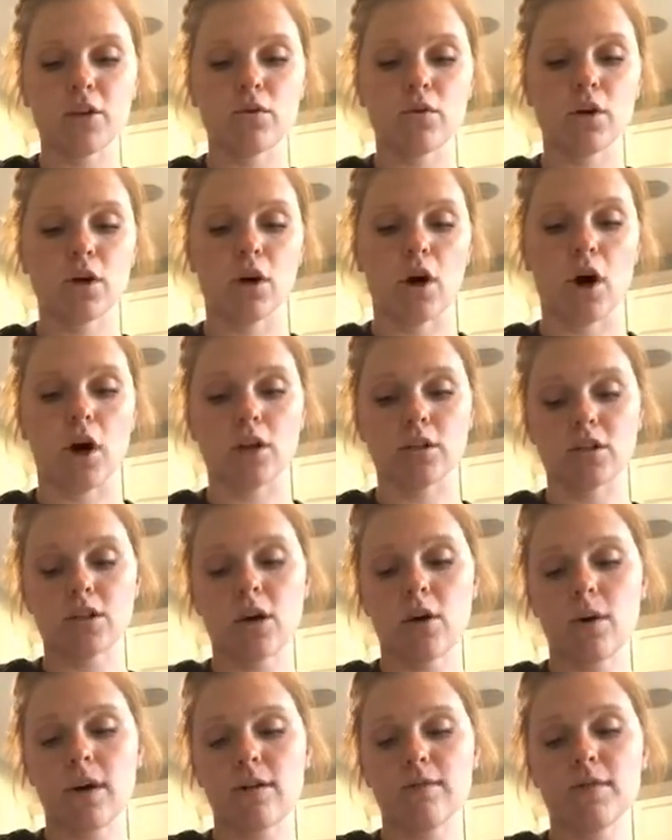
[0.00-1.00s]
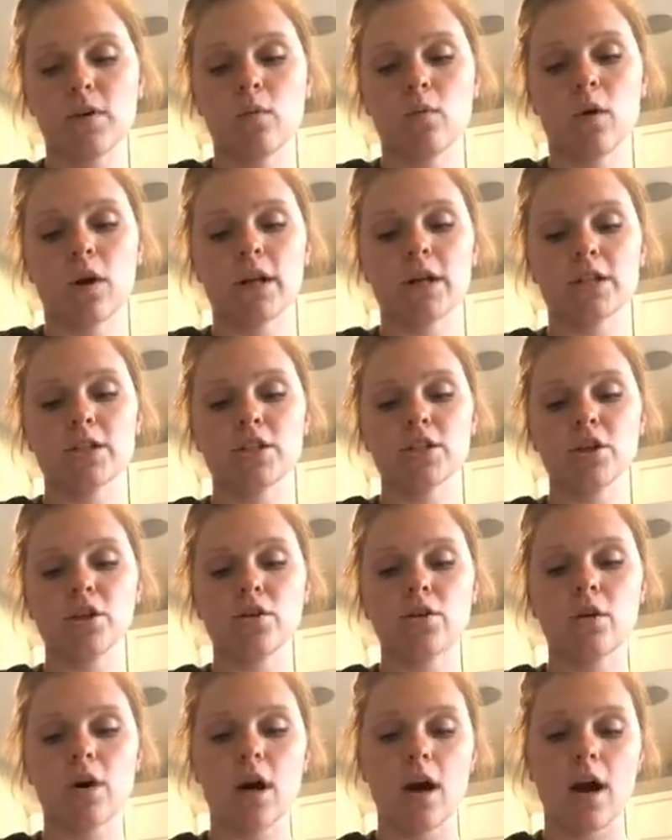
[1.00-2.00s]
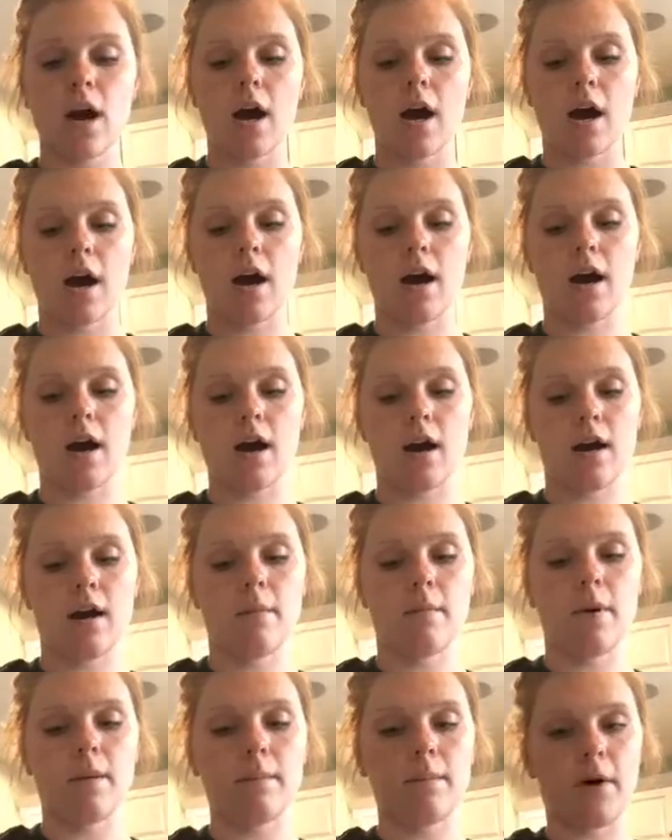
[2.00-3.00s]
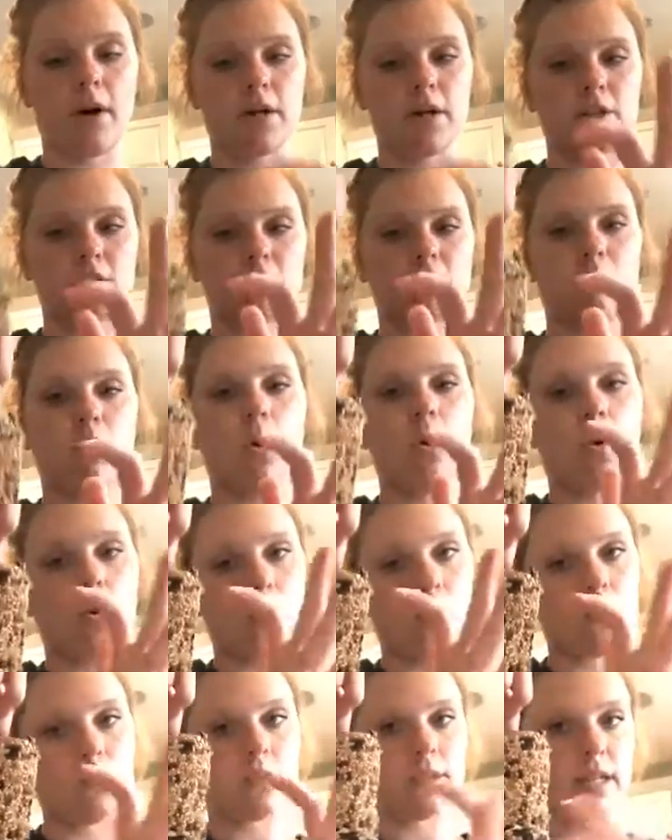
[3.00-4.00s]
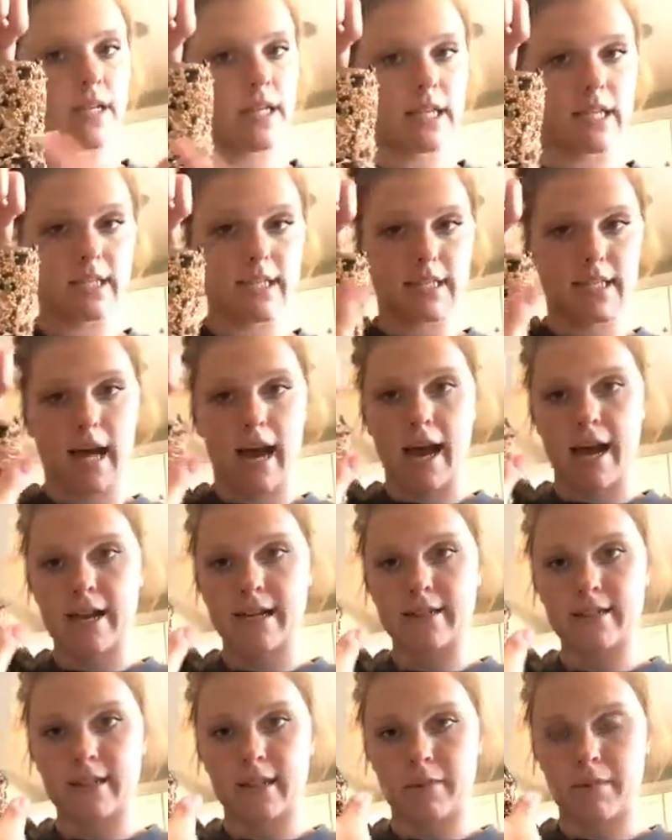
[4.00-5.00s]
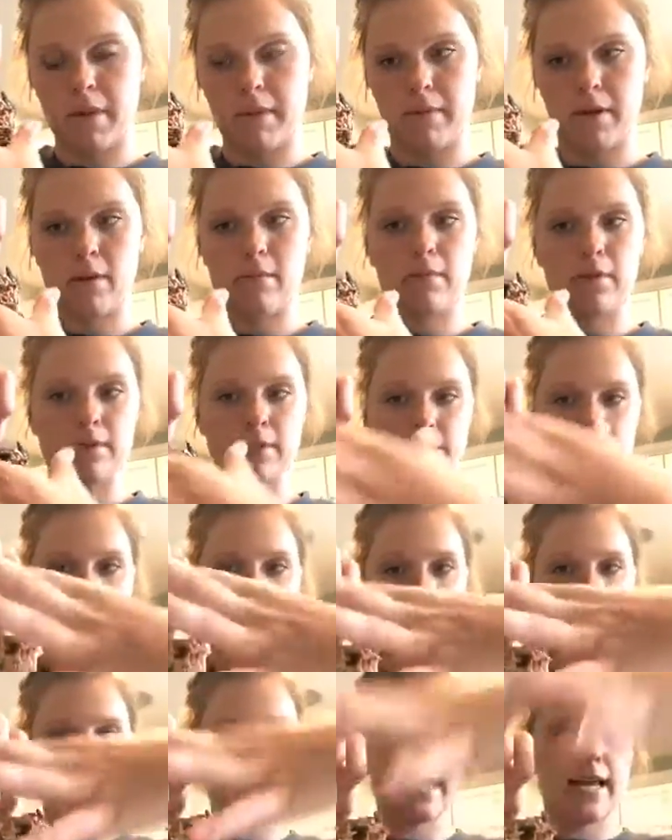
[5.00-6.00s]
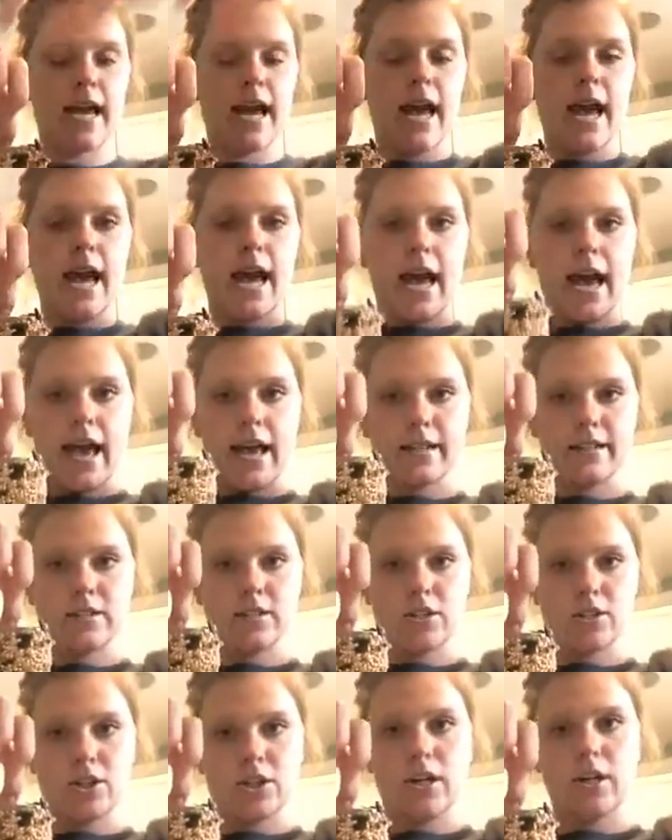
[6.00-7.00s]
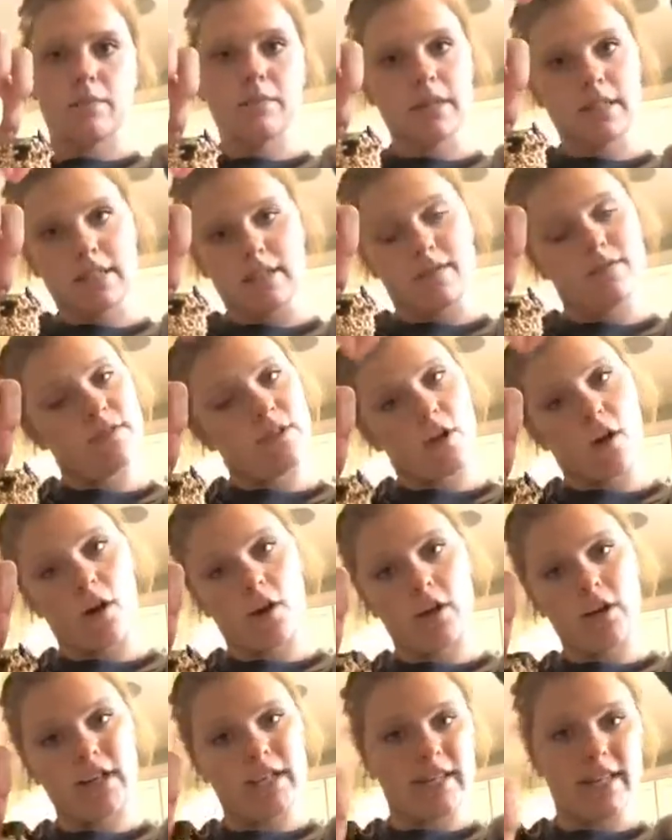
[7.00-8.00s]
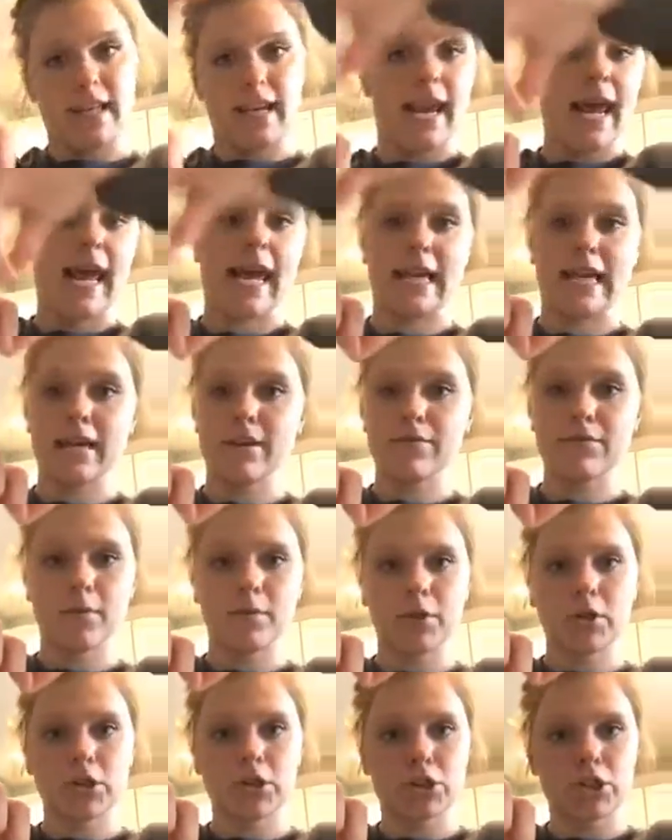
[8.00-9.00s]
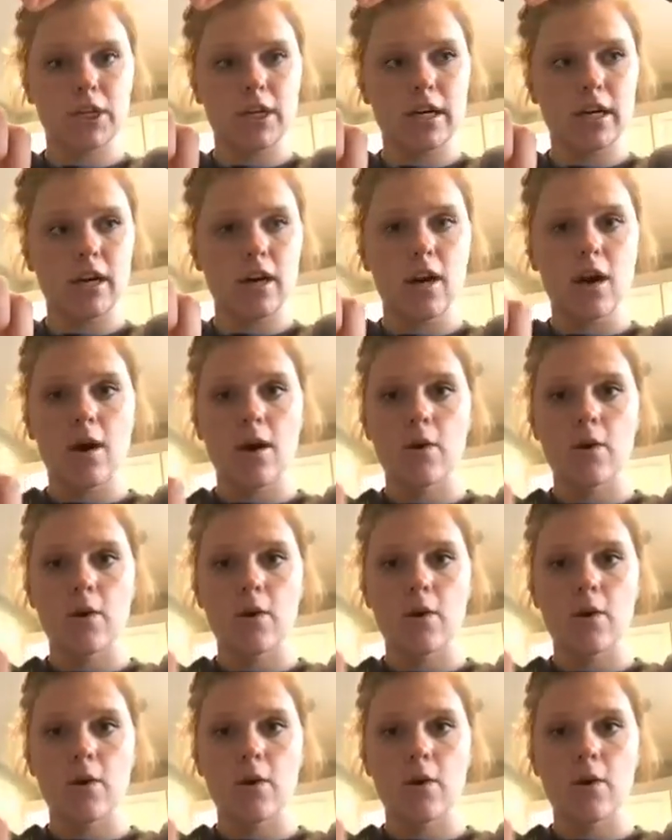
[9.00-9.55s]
You could also, if you wanted to, punch some holes in the sides, like maybe on both sides, and string a piece of yarn and then hang it from your tree.